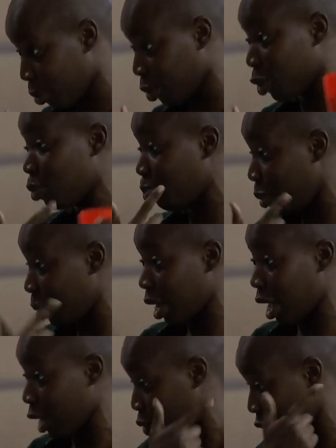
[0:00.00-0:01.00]
to because people
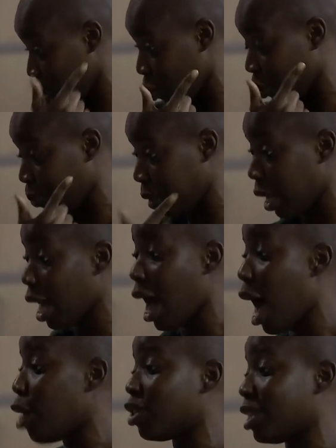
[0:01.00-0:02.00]
that had to call me.
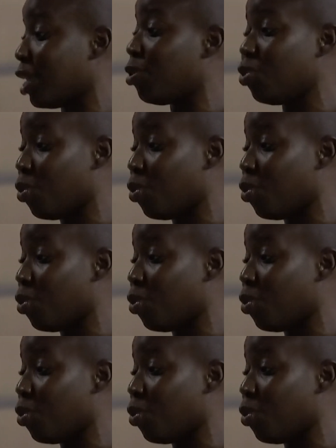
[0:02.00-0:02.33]
I was just like,